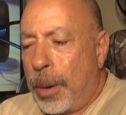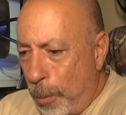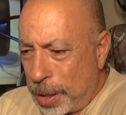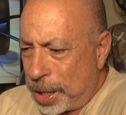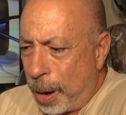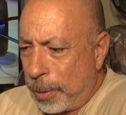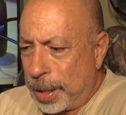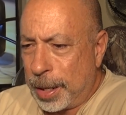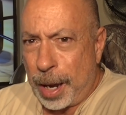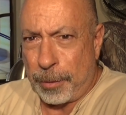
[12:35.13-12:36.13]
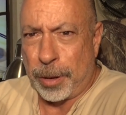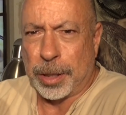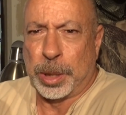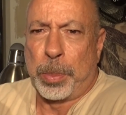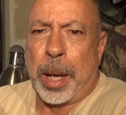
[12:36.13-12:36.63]
which I would never
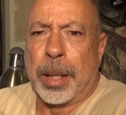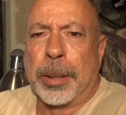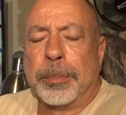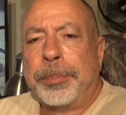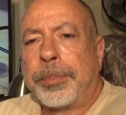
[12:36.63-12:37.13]
expect